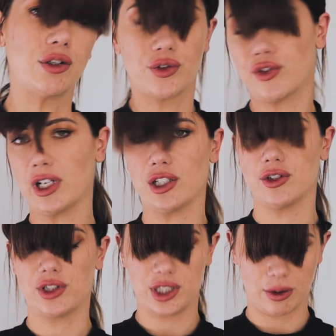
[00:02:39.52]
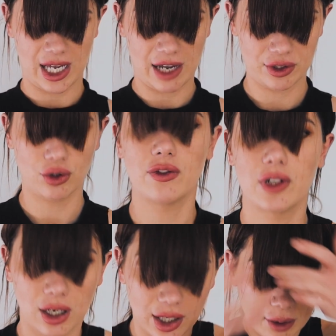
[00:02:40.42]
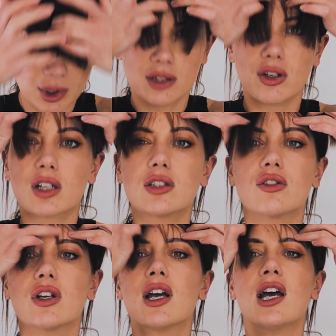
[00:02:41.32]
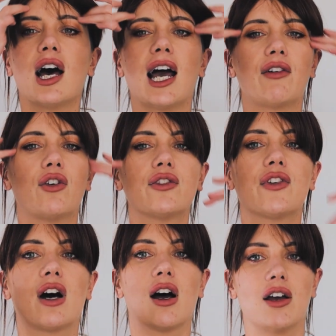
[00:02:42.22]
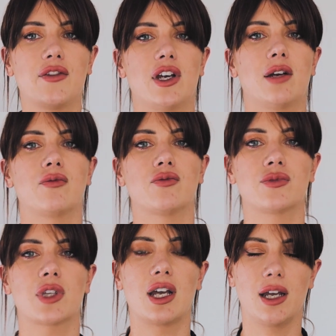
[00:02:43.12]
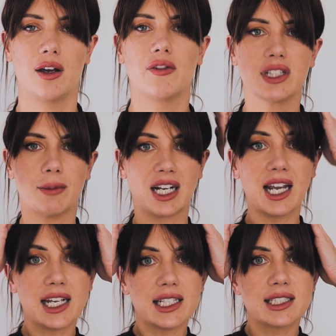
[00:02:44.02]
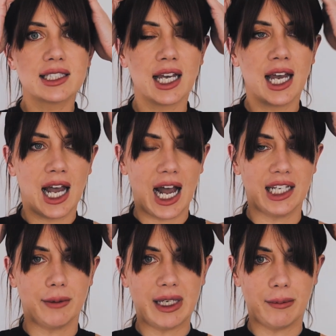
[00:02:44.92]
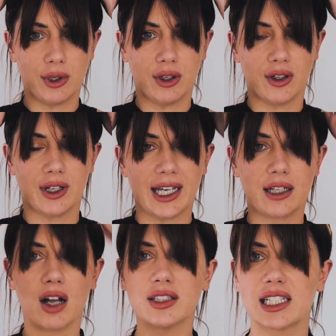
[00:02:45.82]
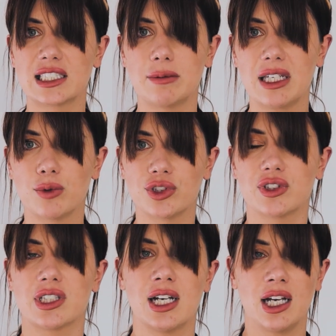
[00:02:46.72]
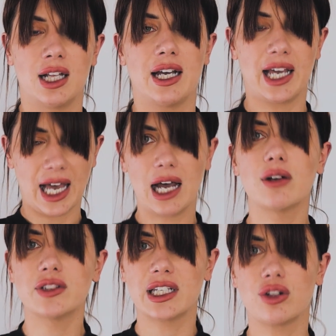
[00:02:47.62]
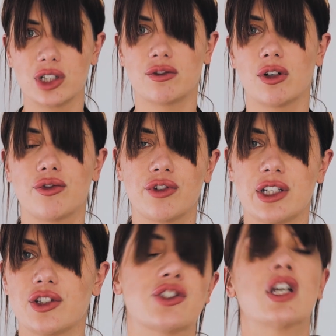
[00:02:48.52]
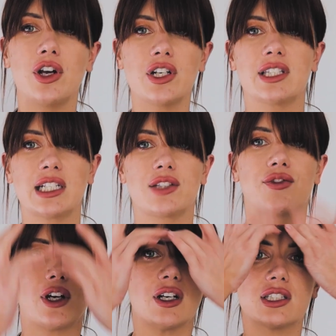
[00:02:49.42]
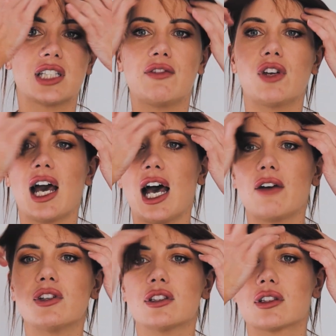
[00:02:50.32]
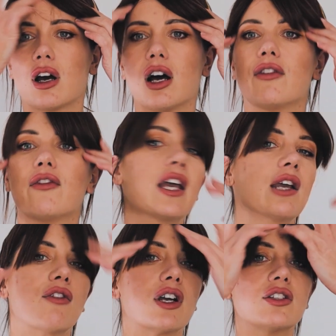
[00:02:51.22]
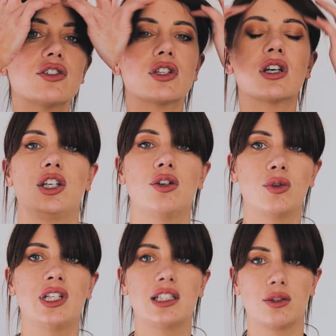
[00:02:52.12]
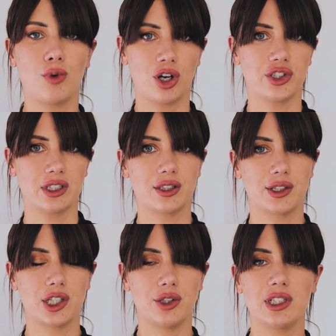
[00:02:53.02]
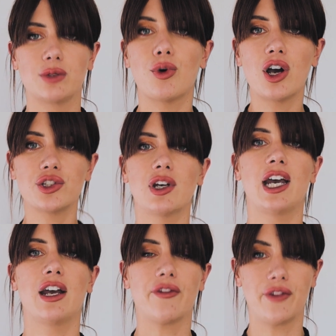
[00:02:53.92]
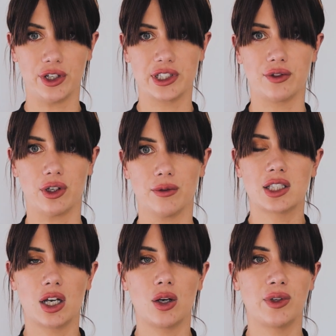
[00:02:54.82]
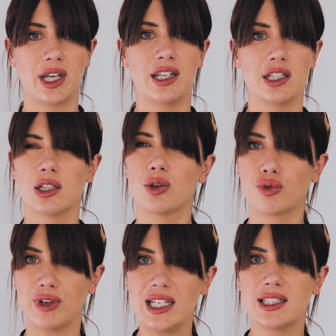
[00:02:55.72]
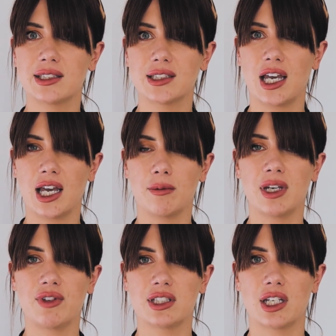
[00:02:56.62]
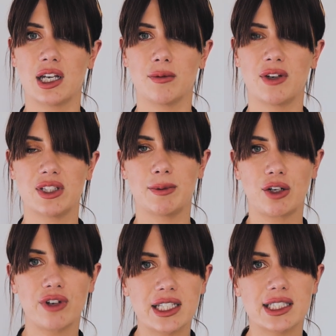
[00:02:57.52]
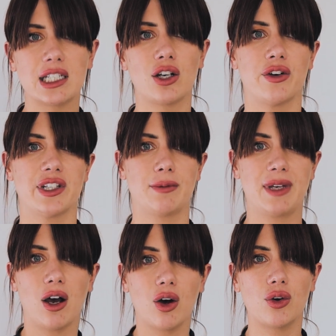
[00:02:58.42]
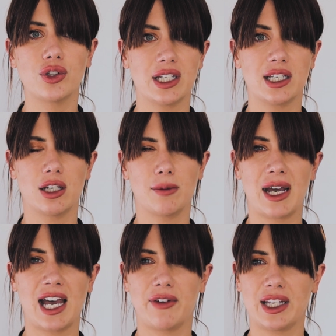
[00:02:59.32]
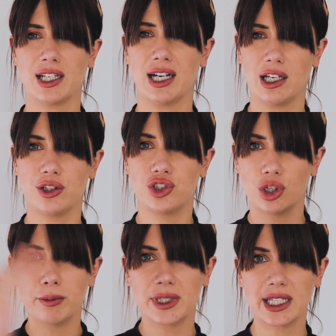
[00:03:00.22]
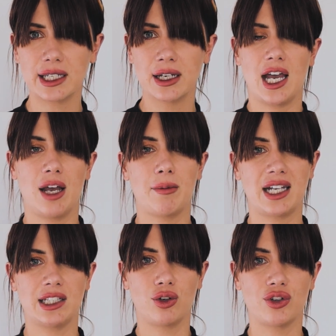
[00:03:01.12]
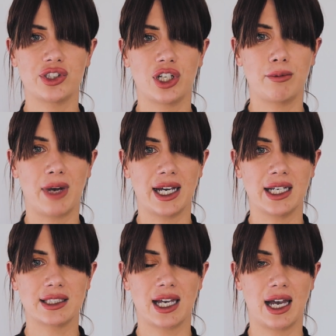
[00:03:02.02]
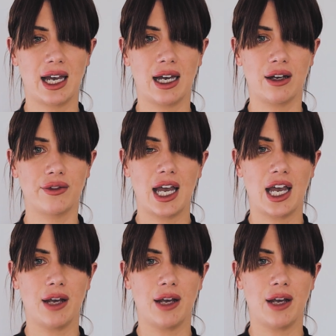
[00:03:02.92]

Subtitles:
own fringe? So I have an awful lot. I'm going to talk to you soon. I have an awful lot of obviously my clients, and then people like contacting me wondering like how do they cut their own fringe. First things first, if you haven't got a fake fringe, you need to wash it. You need to wash your hair first of all, so that there's no grease. If it's a bit greasy or it's a bit old, you might have a little jump in it, and it also might have